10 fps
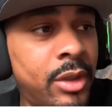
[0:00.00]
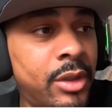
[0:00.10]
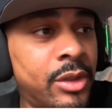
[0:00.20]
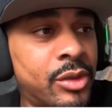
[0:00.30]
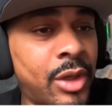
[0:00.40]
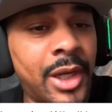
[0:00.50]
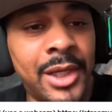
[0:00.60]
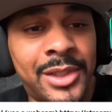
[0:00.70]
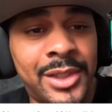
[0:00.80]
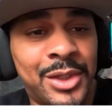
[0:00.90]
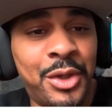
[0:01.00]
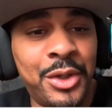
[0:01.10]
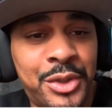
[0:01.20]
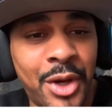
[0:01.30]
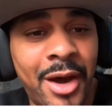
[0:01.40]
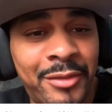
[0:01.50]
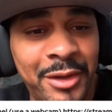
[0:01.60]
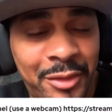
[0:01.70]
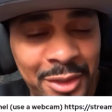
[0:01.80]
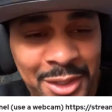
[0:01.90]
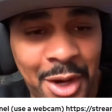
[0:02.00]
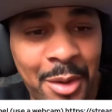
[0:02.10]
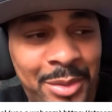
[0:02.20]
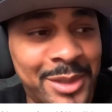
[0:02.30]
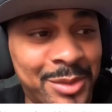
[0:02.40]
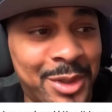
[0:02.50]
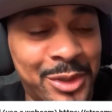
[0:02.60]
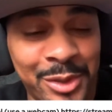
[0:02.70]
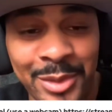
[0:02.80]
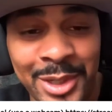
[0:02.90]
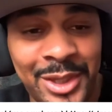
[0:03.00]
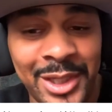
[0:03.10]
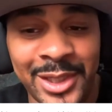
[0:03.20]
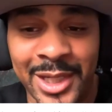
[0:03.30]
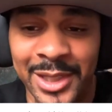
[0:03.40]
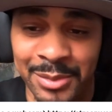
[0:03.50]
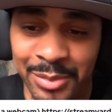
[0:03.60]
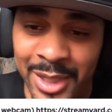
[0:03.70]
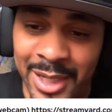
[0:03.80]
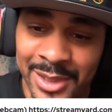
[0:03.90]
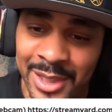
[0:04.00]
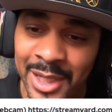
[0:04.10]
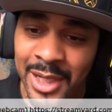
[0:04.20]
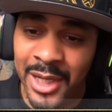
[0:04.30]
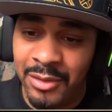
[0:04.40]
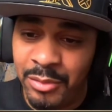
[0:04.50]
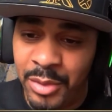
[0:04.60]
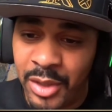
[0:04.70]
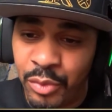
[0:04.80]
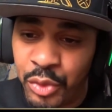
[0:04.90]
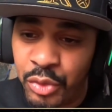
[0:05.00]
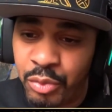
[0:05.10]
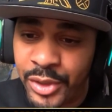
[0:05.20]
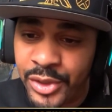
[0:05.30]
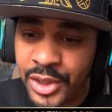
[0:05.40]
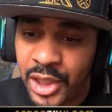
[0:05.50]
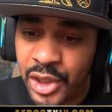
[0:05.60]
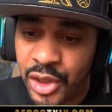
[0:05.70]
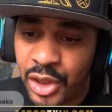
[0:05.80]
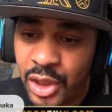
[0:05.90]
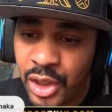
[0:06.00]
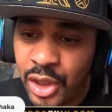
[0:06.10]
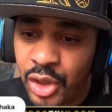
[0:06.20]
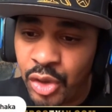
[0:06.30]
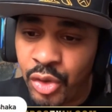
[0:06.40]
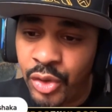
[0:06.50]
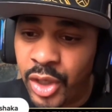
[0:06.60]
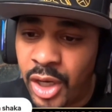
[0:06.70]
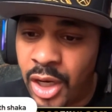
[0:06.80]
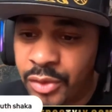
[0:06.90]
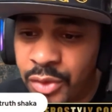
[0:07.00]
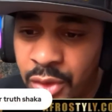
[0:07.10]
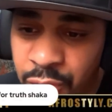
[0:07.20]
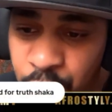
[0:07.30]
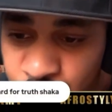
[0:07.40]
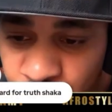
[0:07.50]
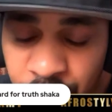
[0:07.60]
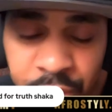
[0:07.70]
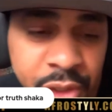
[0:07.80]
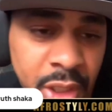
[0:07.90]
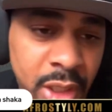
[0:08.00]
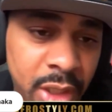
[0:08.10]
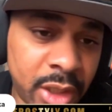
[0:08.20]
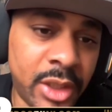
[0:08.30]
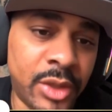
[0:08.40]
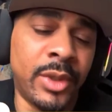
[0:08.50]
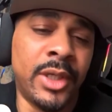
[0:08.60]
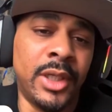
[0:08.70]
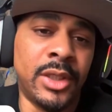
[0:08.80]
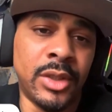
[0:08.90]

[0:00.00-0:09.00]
So I guess it's good to have different topics because so many things get surpassed. If you've been able with good presentation, you're going hard for truth, Shaka. It is what it is.